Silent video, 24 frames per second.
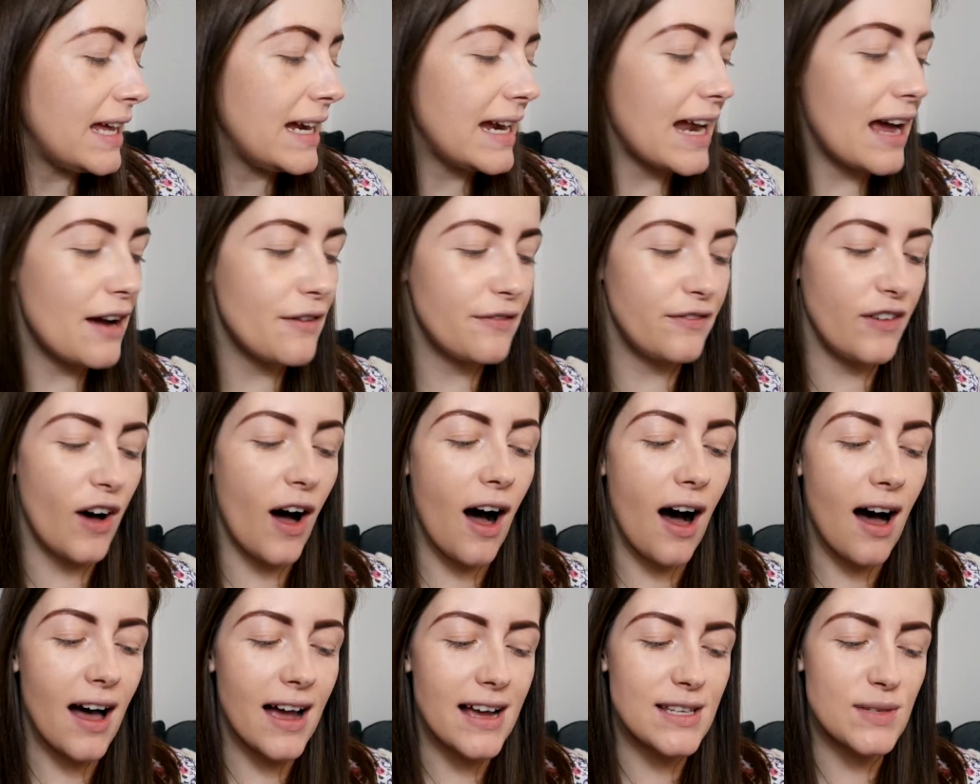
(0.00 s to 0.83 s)
Now for
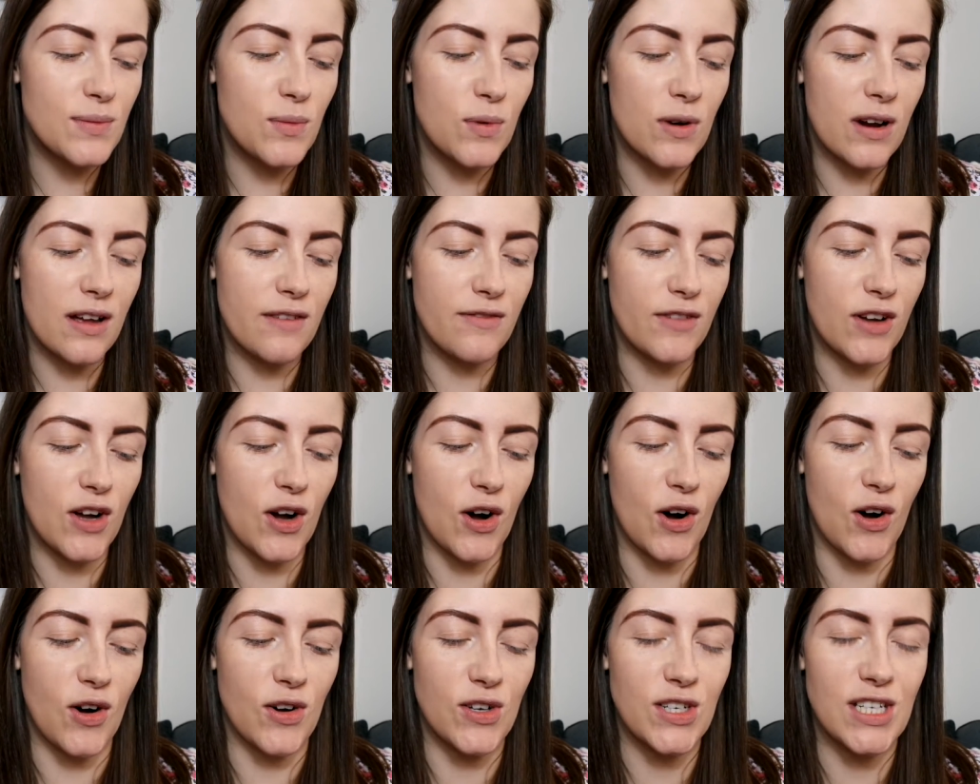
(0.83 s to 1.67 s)
eyes, what
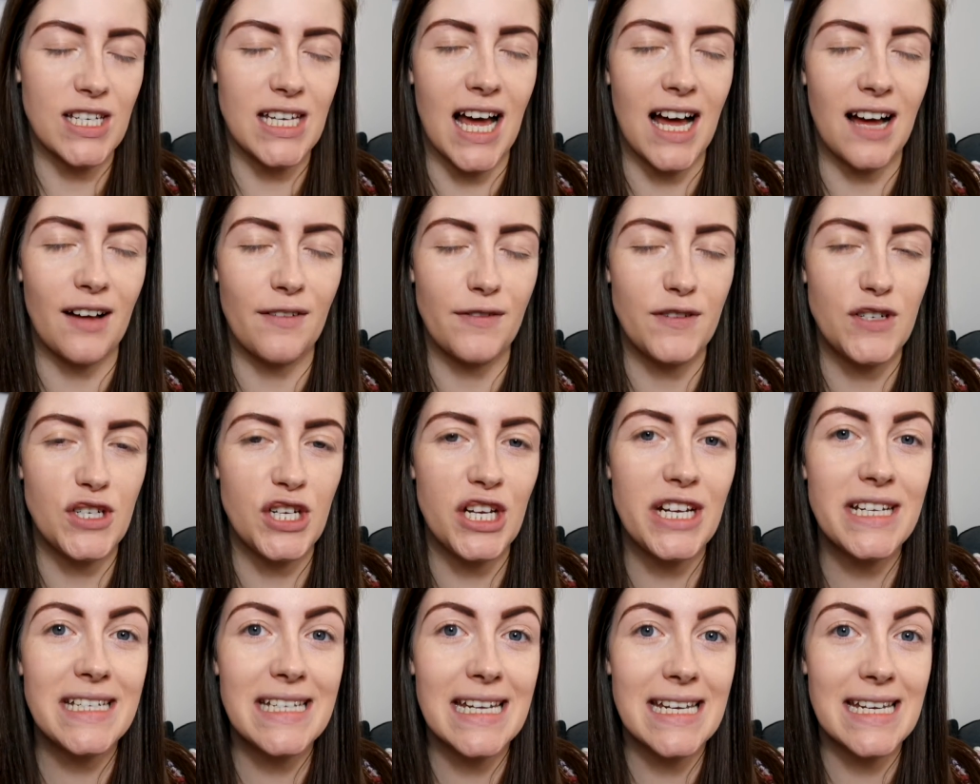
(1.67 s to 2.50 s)
I've
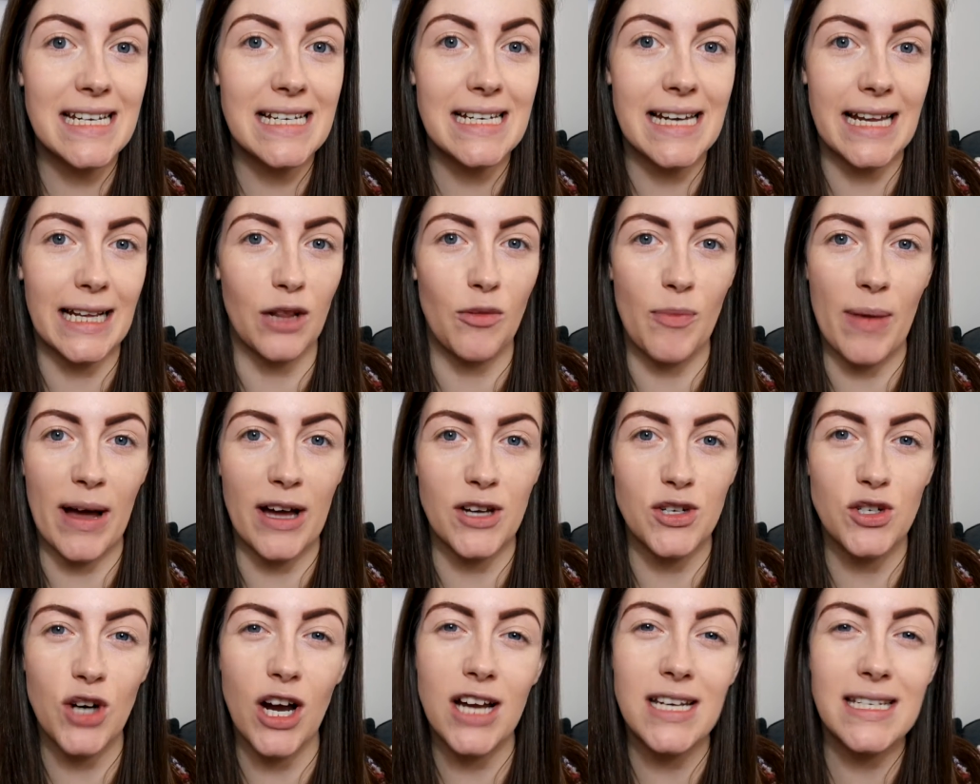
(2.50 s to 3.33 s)
cheated a little bit.
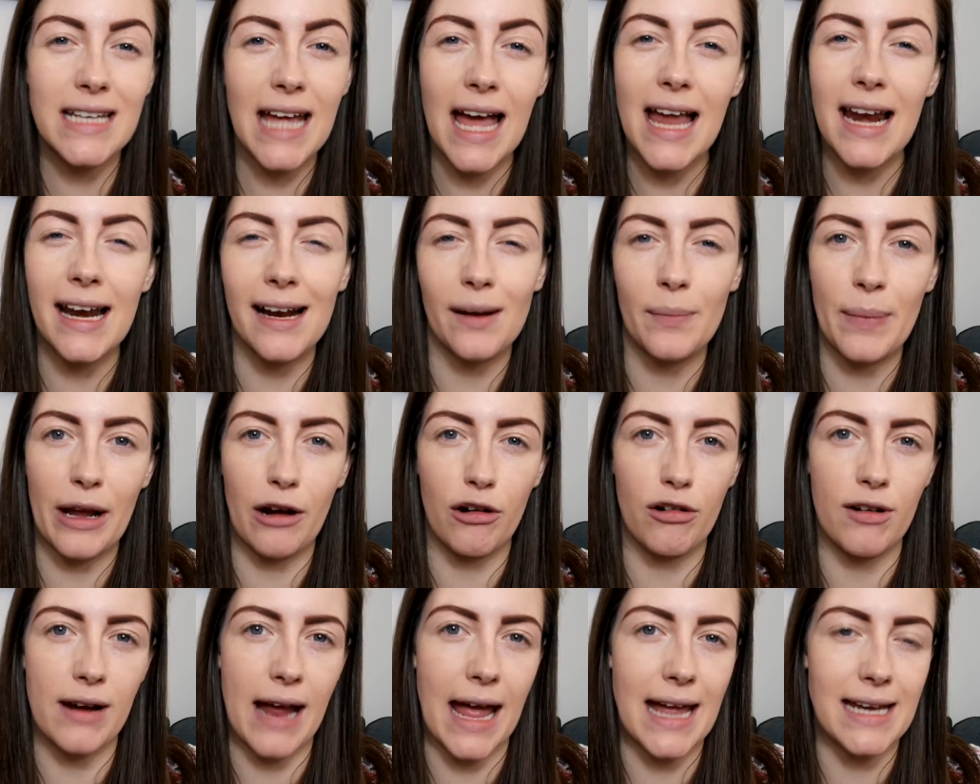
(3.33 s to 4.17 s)
I tried to get a little bit
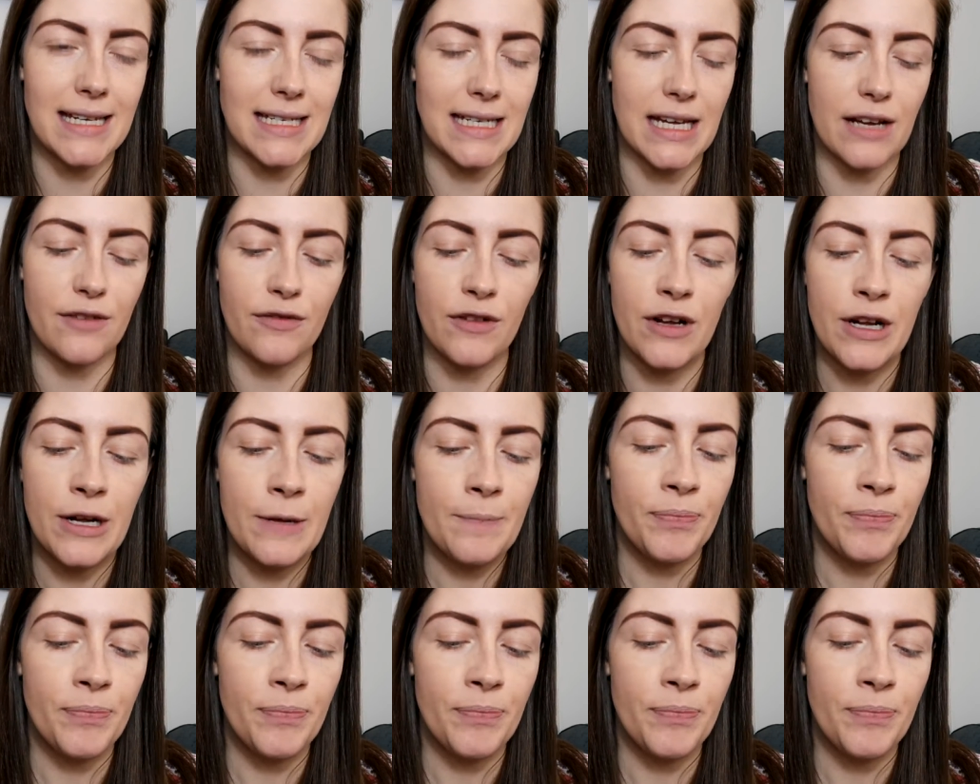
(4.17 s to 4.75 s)
creative.